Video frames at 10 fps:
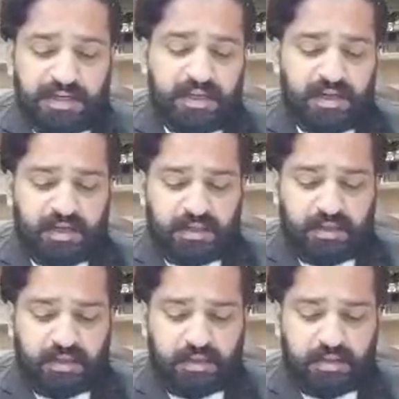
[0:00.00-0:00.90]

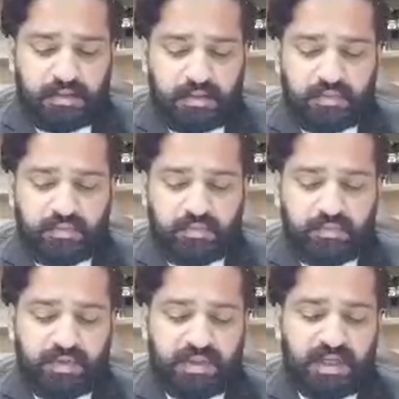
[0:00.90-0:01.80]
clearly
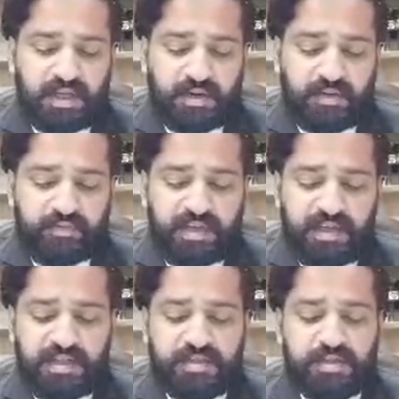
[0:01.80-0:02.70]
with the
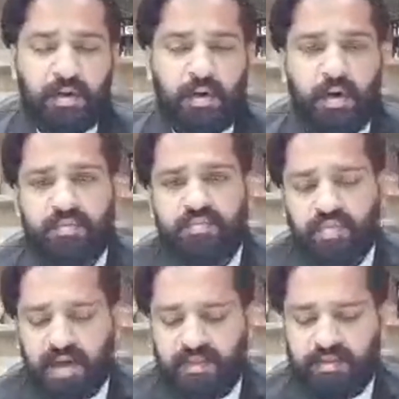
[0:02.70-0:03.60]
reveals of
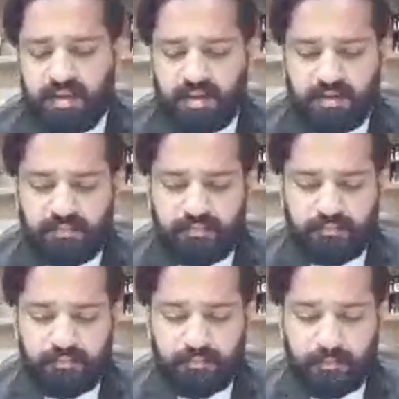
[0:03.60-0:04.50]
one thing
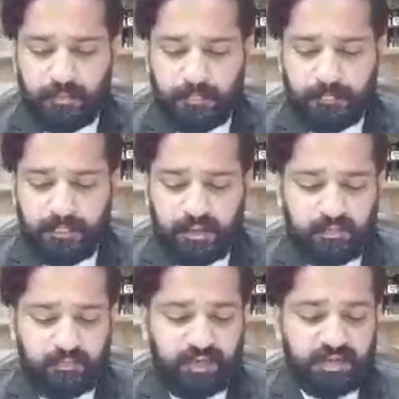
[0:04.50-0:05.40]

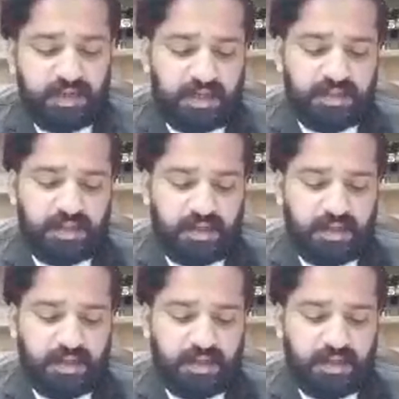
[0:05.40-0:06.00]
with the other,